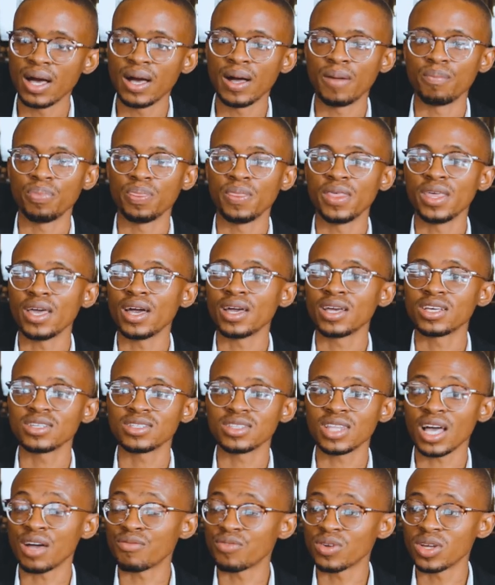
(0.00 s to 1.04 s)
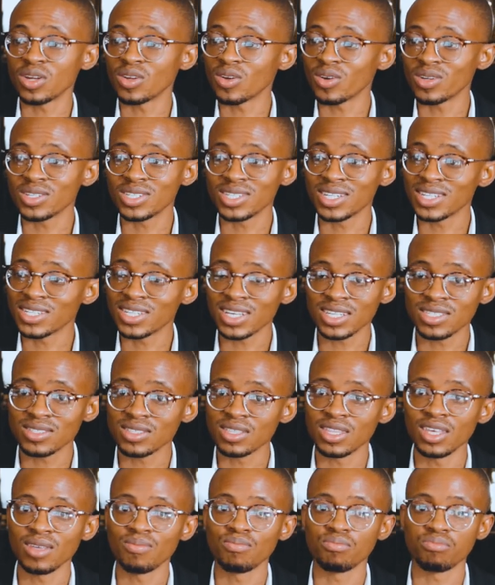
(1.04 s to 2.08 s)
Um, the, young, the African continent has
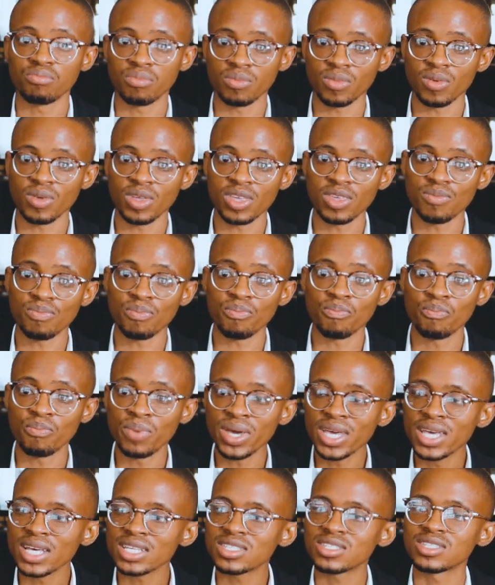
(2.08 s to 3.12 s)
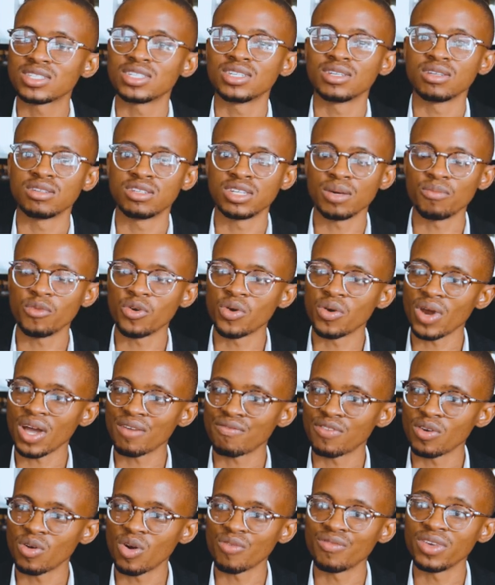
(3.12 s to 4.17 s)
the biggest
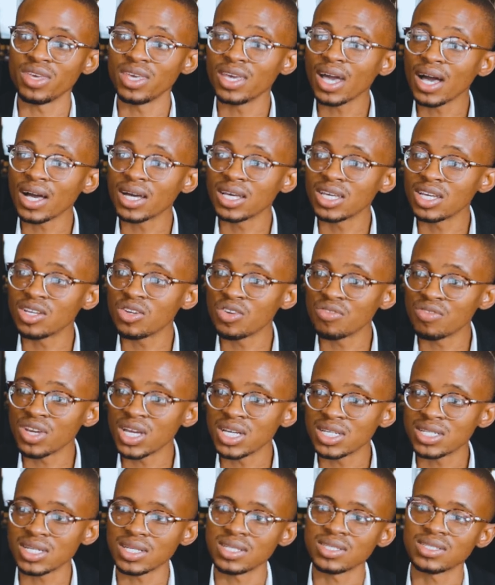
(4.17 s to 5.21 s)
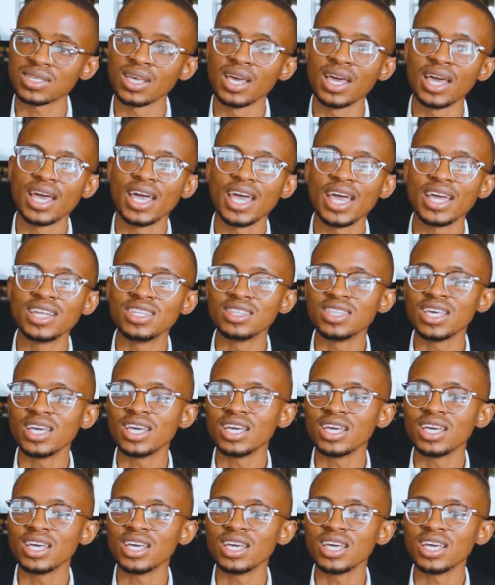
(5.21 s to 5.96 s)
demographic of young innovators. And